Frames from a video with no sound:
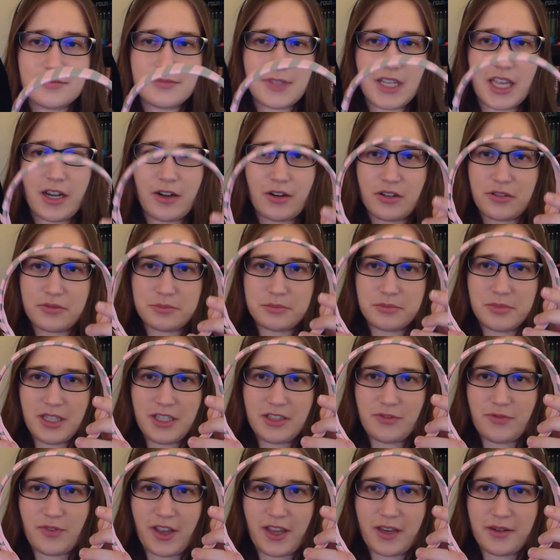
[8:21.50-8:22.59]
I don't know,
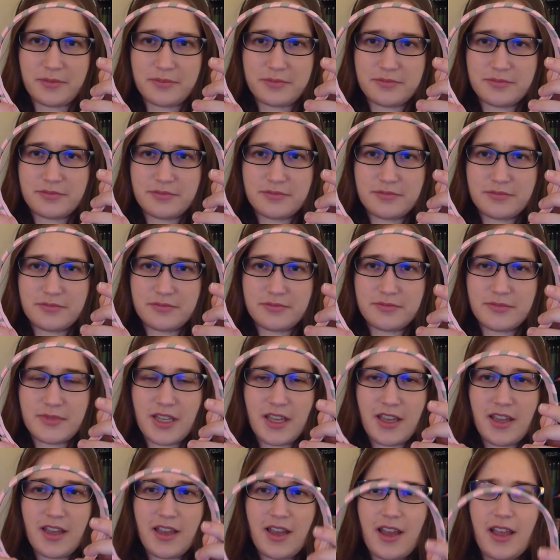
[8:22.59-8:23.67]
it's fine.
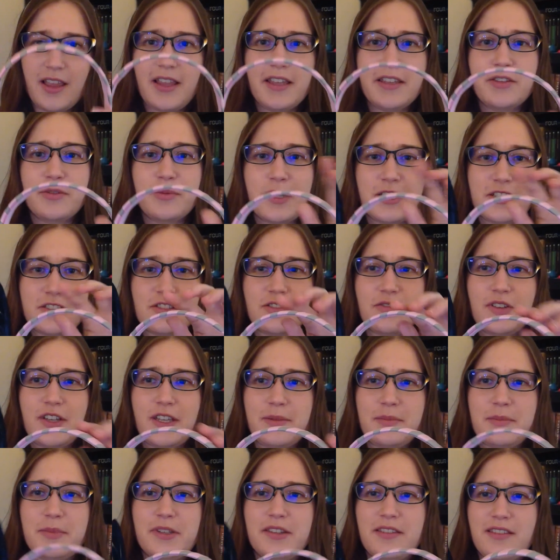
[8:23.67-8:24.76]
I like the rest of
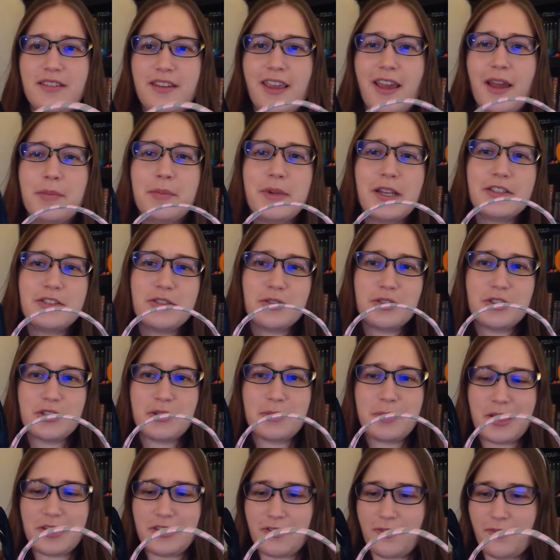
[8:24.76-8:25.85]
it, but yeah, I'm not so sure
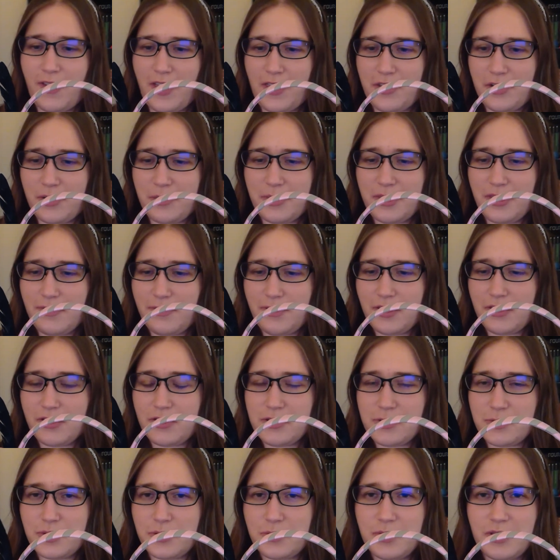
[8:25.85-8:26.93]
about the feather, but the feather
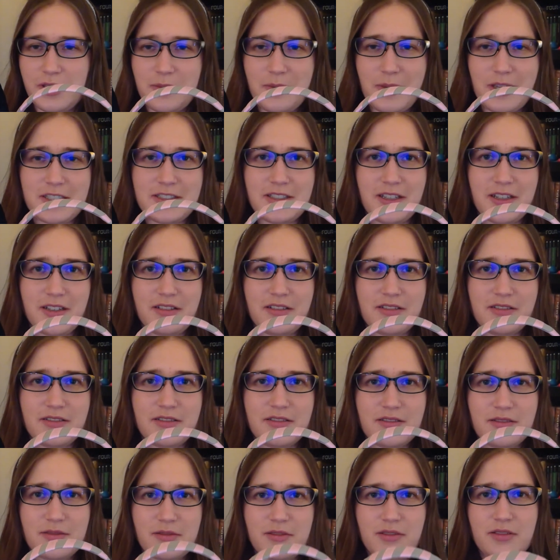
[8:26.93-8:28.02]
is what really makes it,
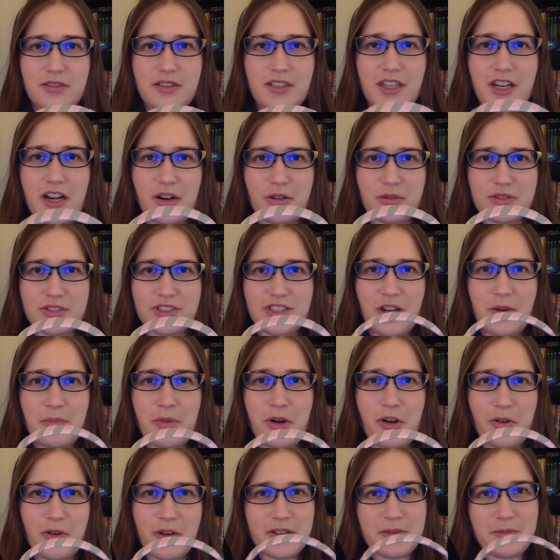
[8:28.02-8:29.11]
you know,
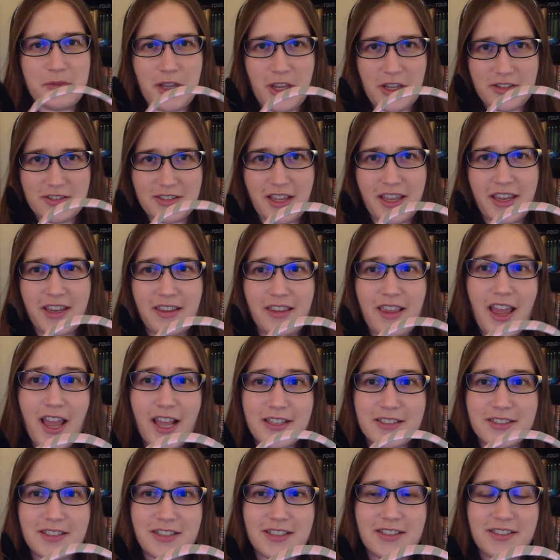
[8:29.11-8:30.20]
Dumbo. It's like,
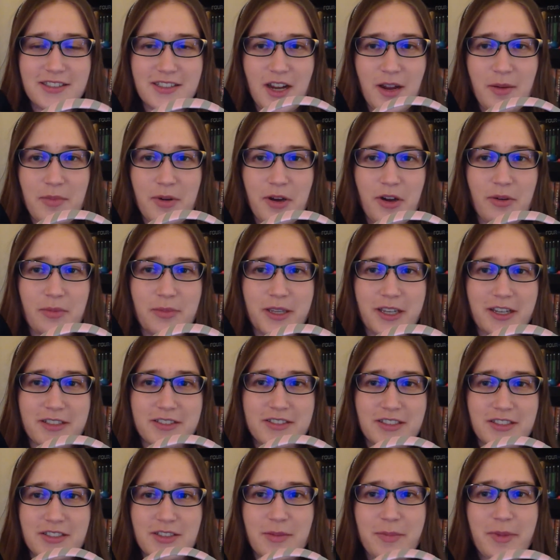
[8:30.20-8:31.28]
yes, it's Dumbo because
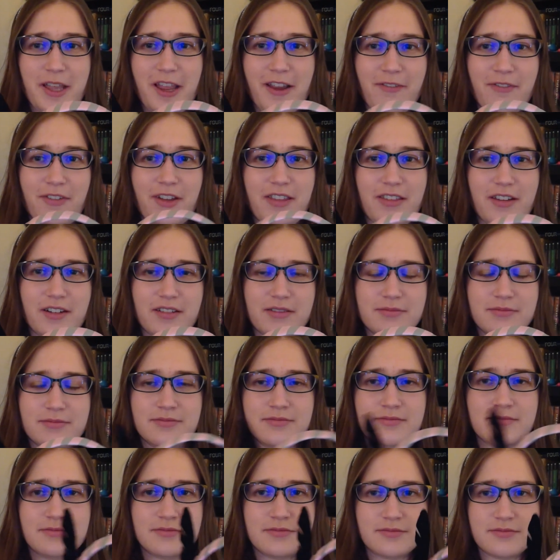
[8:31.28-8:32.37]
there's a black feather.
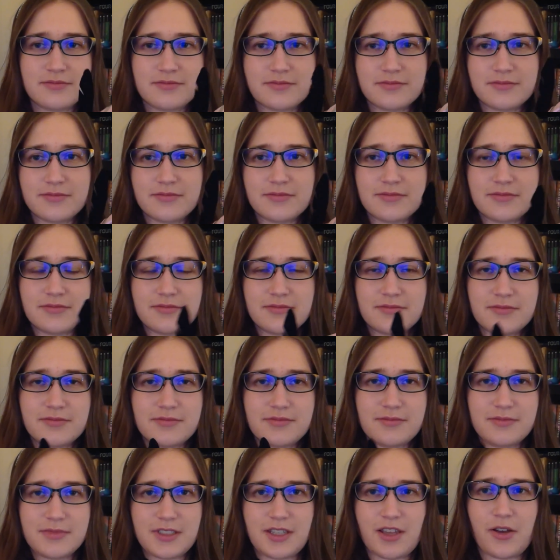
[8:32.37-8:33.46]

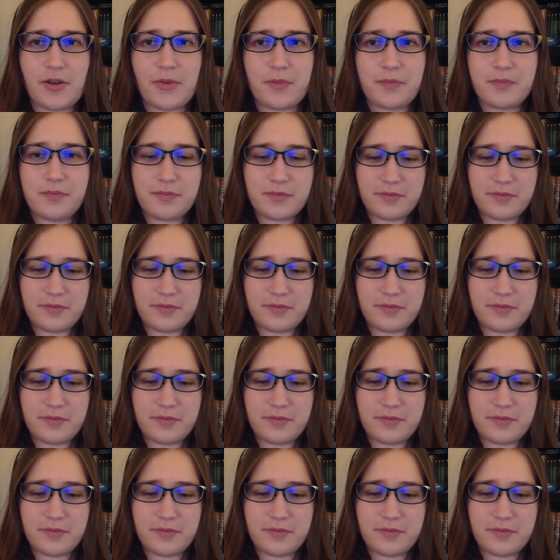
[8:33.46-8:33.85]
So.